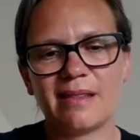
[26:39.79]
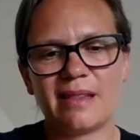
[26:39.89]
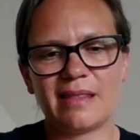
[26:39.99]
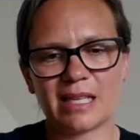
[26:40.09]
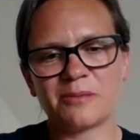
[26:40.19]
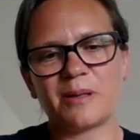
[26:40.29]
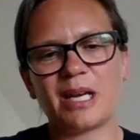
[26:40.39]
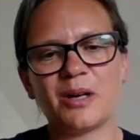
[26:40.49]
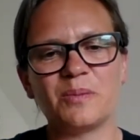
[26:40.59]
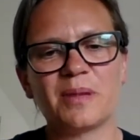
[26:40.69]
Yeah. That's what
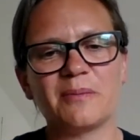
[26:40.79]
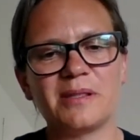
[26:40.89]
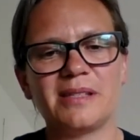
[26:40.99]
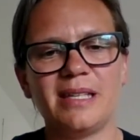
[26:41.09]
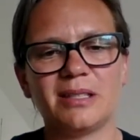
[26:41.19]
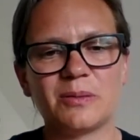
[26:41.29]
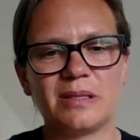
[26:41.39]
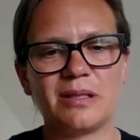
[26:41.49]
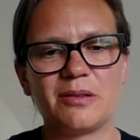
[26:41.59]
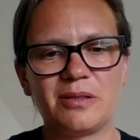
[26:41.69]
I hope that we see in
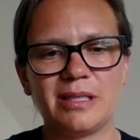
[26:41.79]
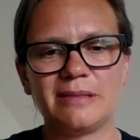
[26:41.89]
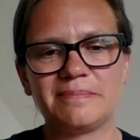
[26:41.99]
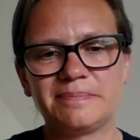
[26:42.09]
2030.